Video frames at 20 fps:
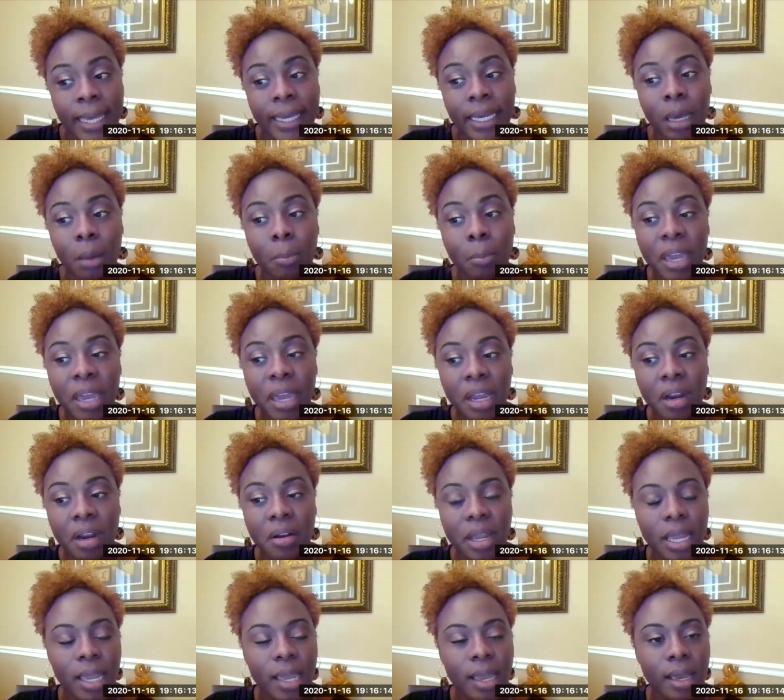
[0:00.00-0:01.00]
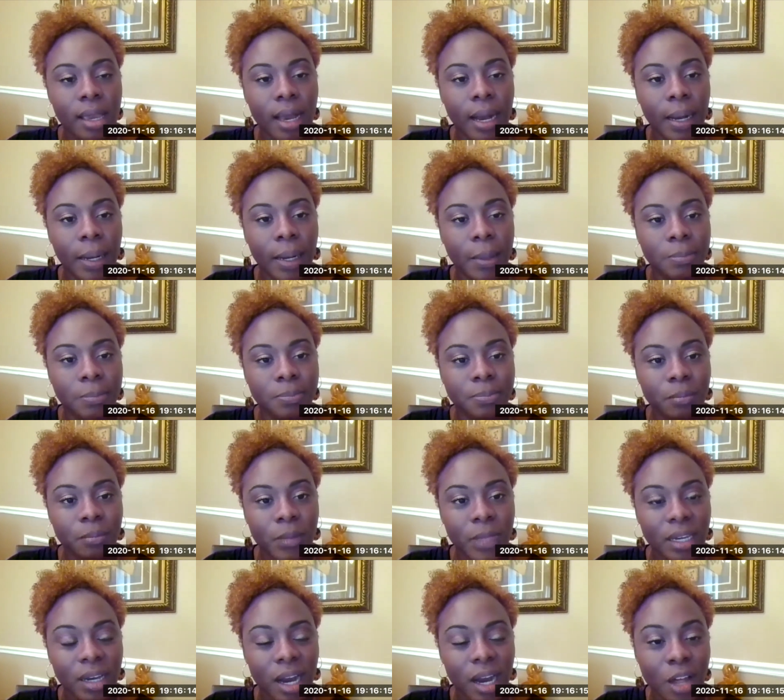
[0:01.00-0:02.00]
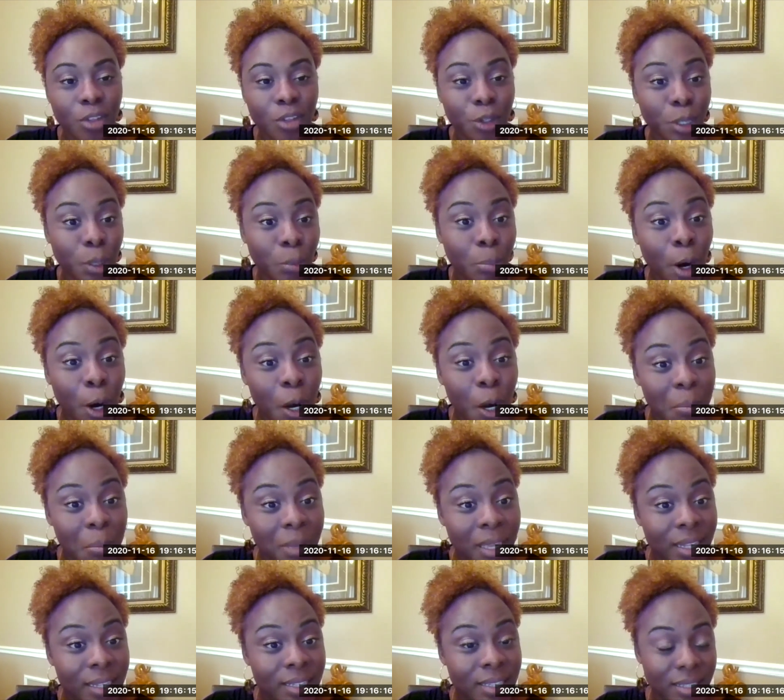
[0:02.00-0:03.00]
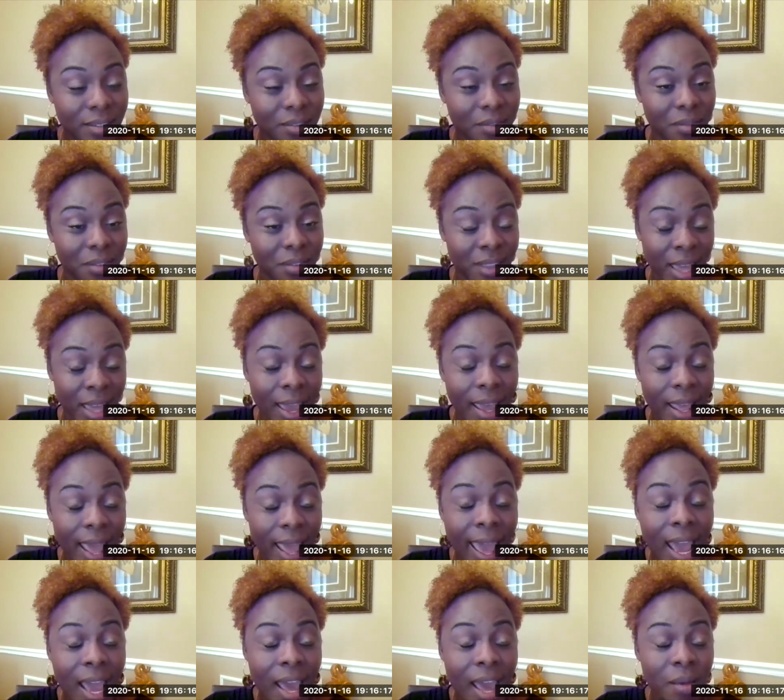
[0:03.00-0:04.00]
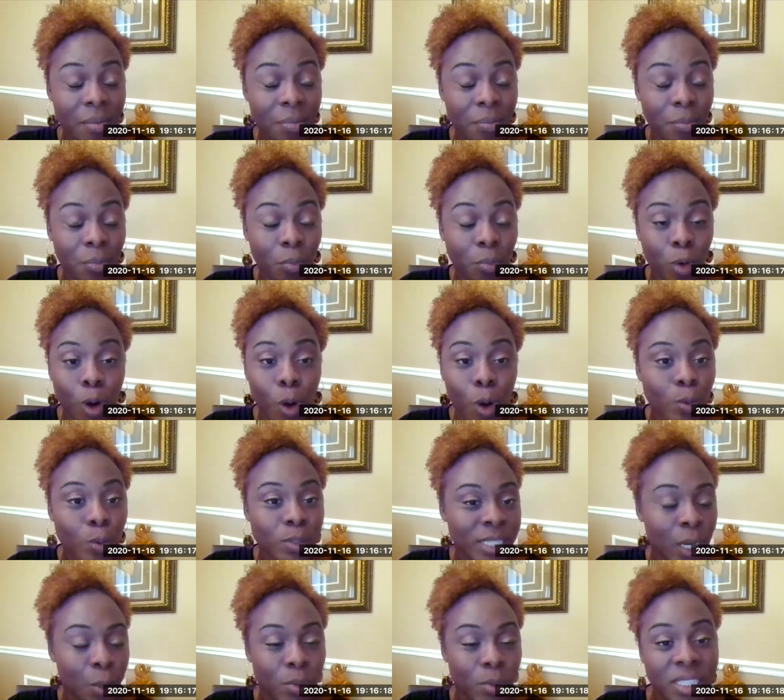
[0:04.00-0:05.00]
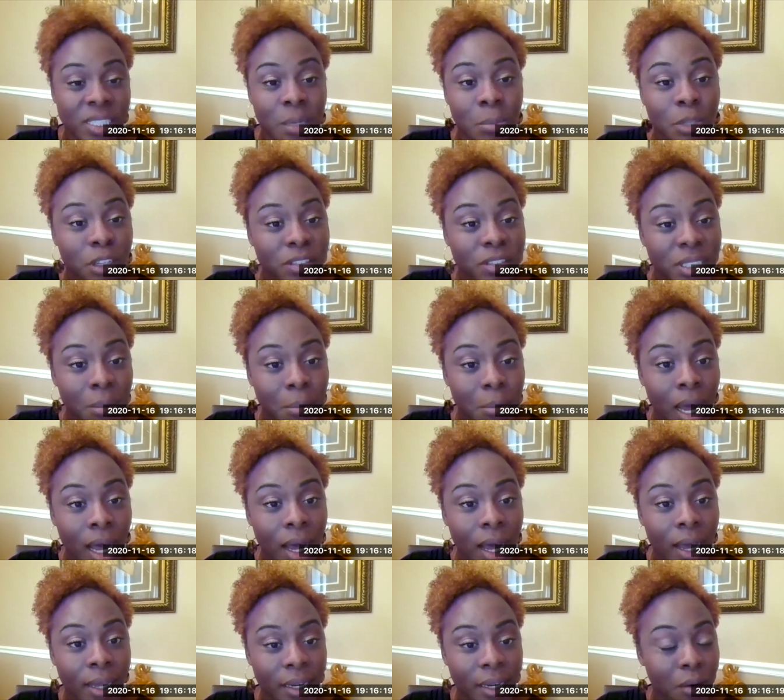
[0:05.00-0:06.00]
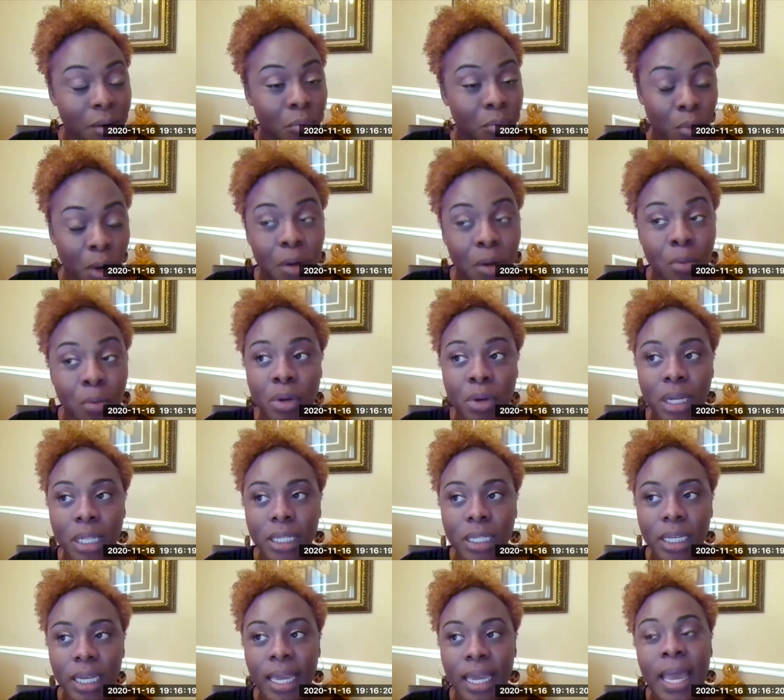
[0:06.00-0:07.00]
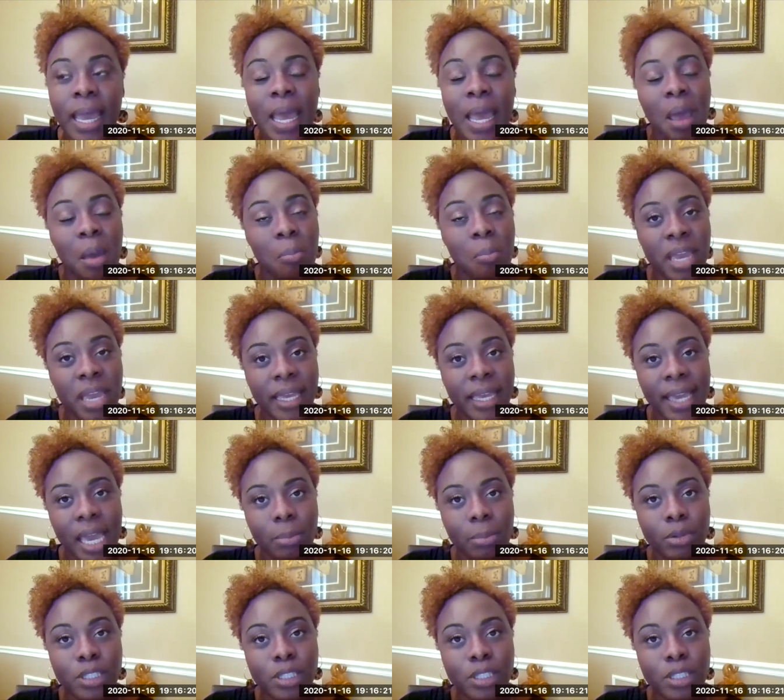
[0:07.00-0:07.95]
comparing um, other departments that had roles that were similar to mine and, and really being able